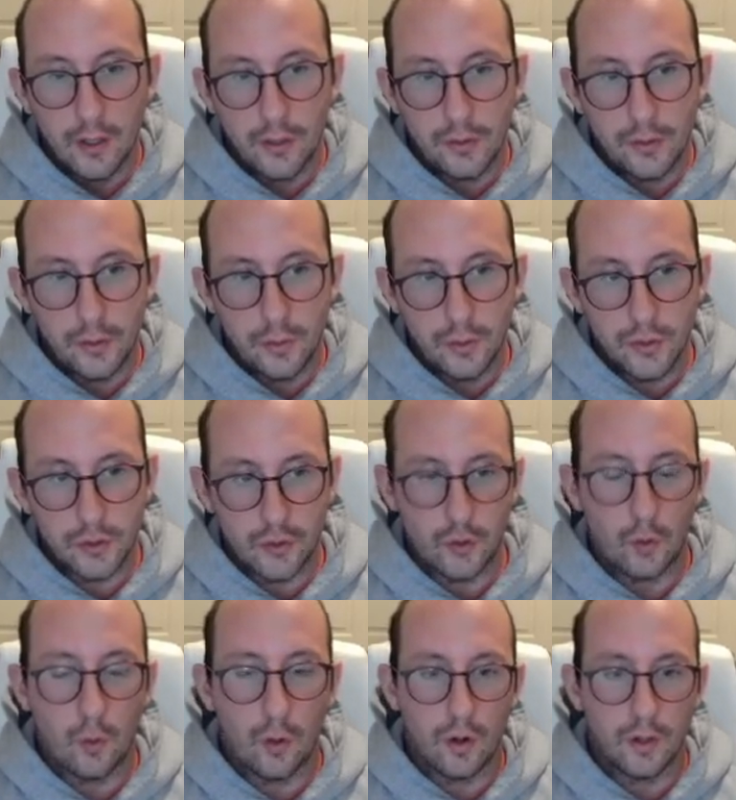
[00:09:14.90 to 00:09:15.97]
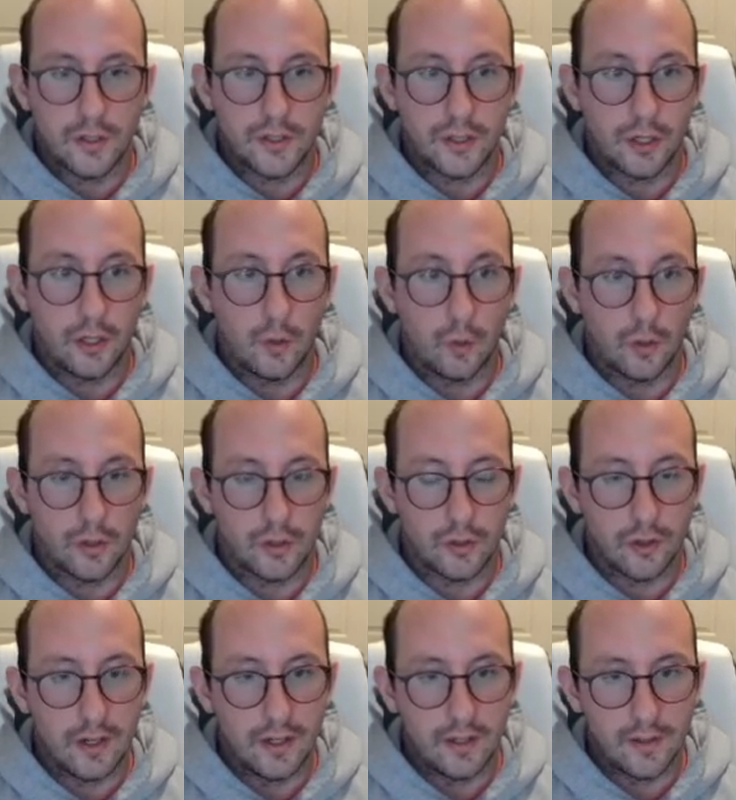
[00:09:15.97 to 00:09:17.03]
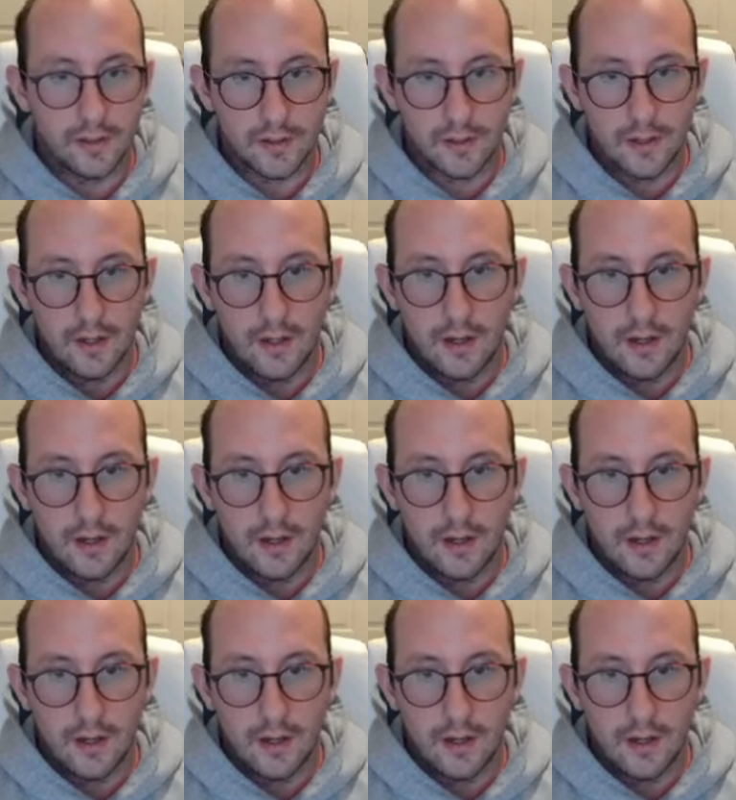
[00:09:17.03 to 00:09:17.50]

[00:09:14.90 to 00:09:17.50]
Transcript: to store secure strings.